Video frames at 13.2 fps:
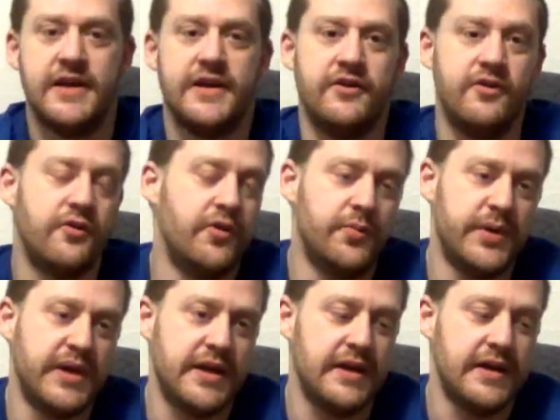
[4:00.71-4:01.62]
You will
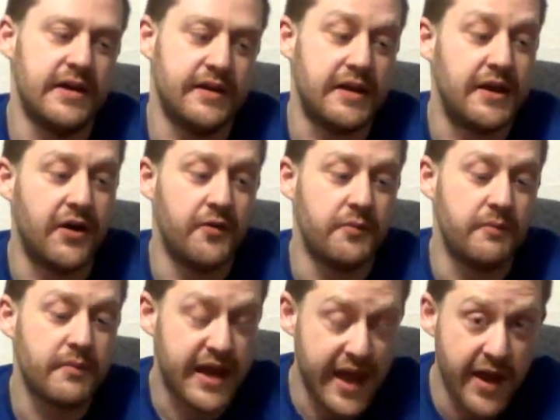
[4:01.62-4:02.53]
be,
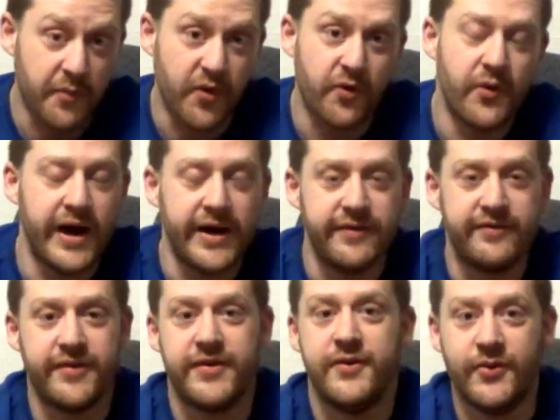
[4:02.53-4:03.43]
camera
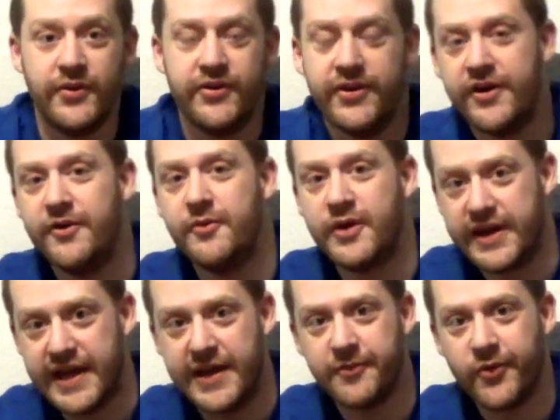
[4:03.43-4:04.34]
wife. You will know what
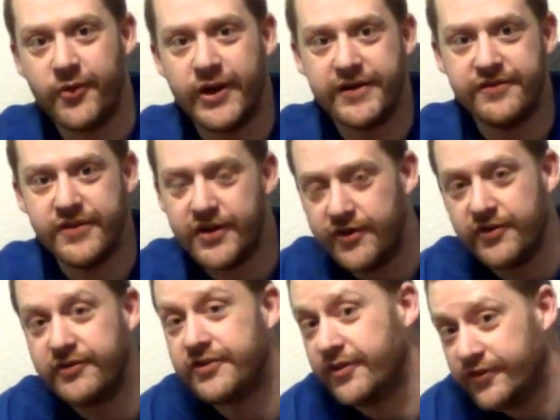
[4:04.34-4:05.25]
camera wife
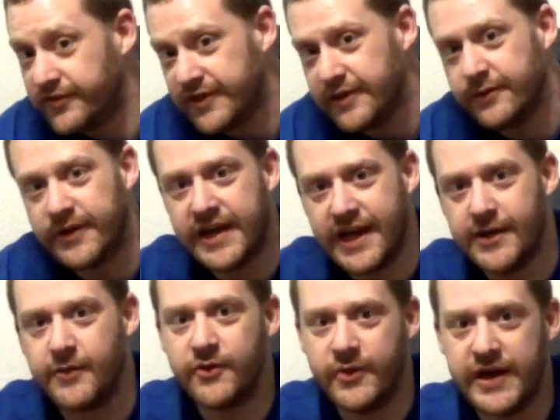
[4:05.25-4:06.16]
knows. You'll see what
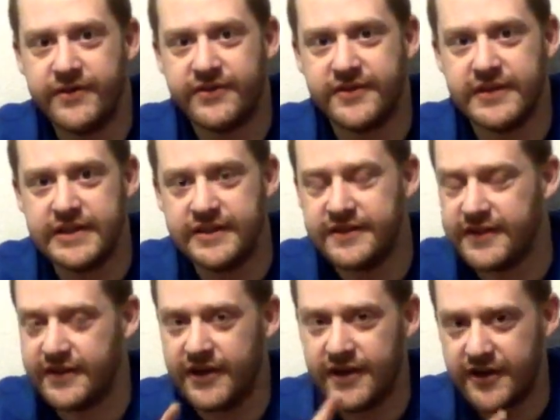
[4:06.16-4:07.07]
camera wife sees
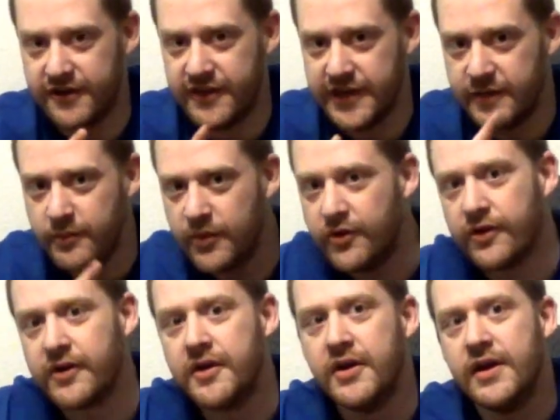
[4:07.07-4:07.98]
and not a thing more.
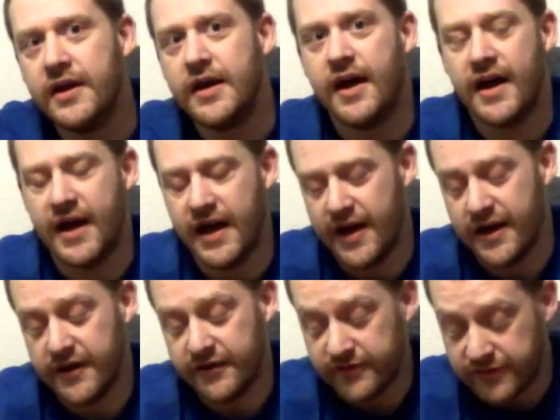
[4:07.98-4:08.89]

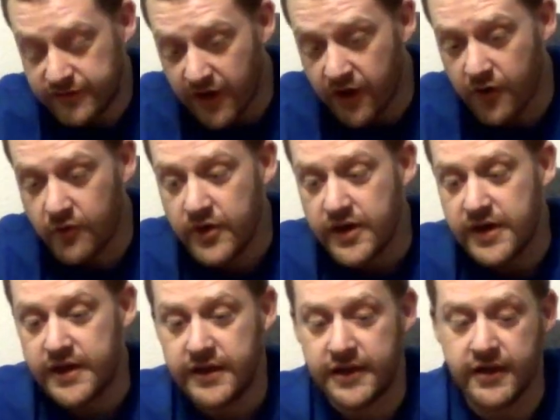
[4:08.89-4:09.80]
So,
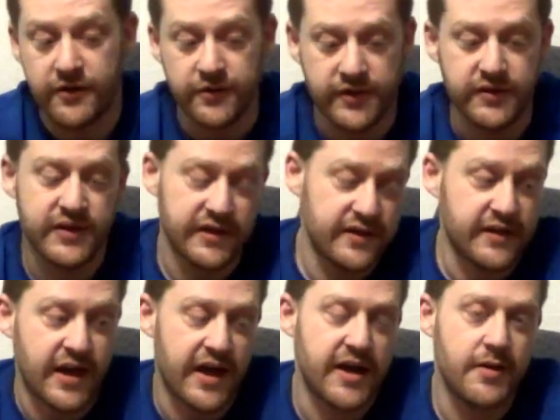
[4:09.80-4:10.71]
you get to
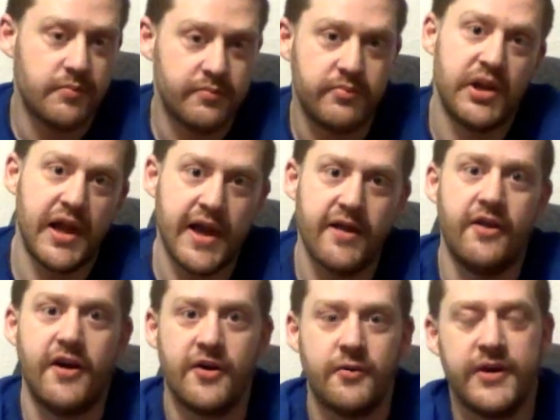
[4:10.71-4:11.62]
kind of play
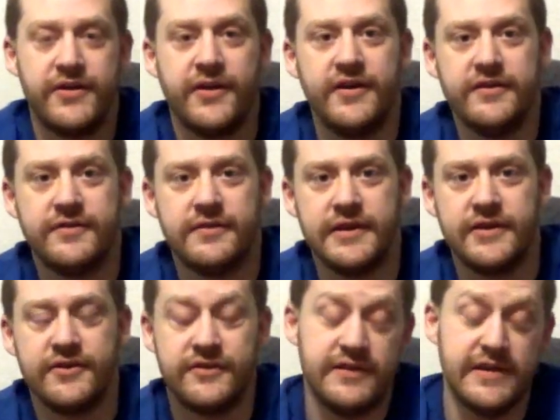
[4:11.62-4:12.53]
along with us, see if
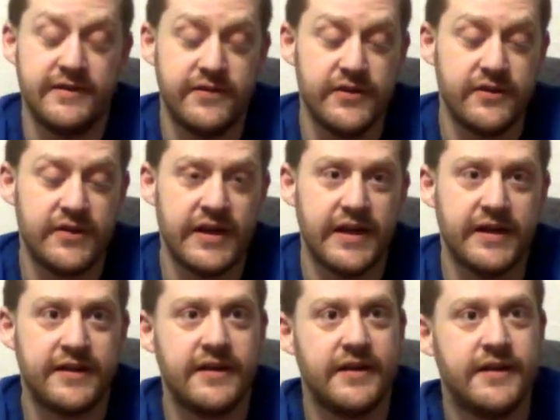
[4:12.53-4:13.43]
you can. Well, a little bit of what
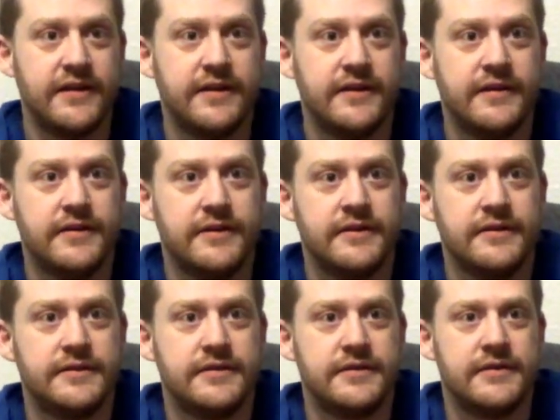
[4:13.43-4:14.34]
my fellow
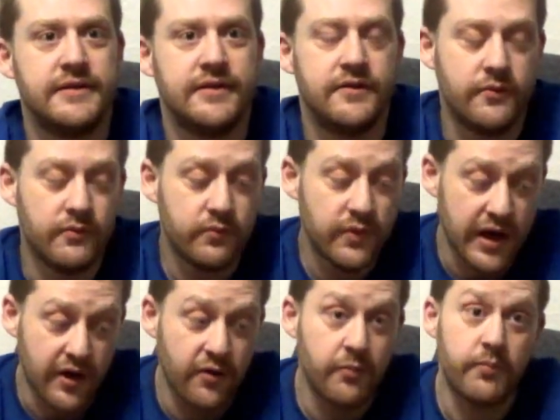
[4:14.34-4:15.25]
investigators would see.
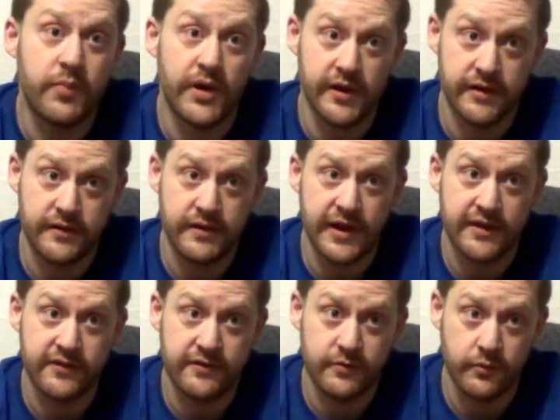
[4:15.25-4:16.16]
Well, but
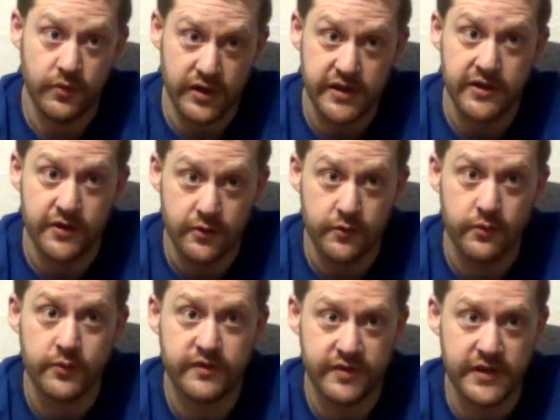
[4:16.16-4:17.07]
that's what
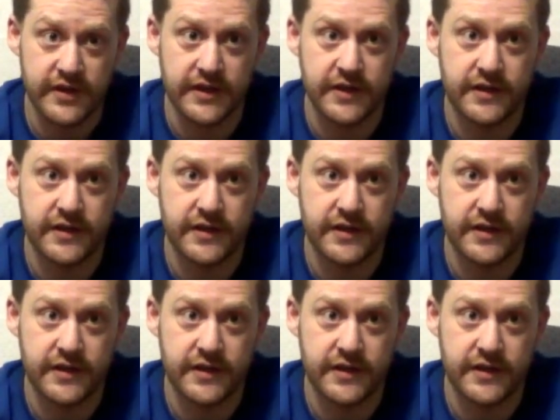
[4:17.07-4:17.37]
you see.